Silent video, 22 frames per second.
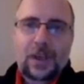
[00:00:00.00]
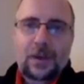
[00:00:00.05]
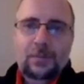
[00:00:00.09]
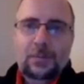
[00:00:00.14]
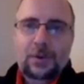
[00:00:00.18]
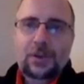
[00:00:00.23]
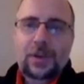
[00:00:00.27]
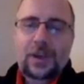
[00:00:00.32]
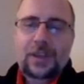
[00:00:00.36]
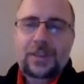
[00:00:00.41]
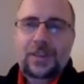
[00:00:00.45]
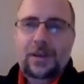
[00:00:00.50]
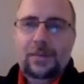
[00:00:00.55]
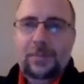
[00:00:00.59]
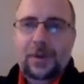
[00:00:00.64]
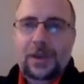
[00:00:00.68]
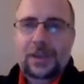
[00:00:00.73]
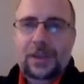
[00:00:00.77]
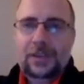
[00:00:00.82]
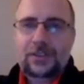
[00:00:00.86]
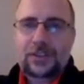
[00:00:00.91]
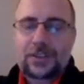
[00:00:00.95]
but you end up
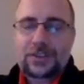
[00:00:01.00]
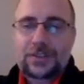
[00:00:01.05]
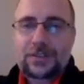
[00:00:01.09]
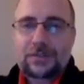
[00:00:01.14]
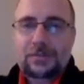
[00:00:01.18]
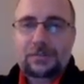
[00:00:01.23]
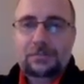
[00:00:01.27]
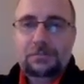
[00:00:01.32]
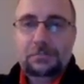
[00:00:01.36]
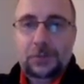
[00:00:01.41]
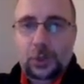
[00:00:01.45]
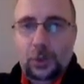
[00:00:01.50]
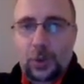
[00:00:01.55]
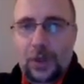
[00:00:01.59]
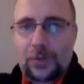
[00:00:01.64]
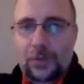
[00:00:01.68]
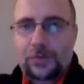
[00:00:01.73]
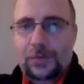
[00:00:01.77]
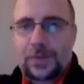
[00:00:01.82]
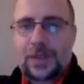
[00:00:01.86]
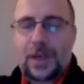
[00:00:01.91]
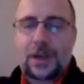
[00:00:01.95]
paying just
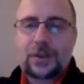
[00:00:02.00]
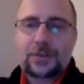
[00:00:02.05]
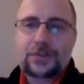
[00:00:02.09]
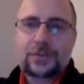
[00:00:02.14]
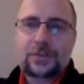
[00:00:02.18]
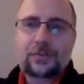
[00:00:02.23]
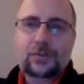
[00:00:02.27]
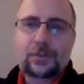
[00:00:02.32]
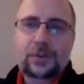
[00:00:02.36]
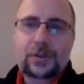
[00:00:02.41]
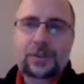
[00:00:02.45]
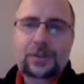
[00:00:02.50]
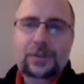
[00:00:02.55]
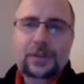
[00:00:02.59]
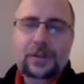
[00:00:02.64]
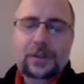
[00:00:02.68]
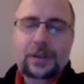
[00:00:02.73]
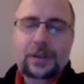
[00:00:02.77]
£200,000 for it.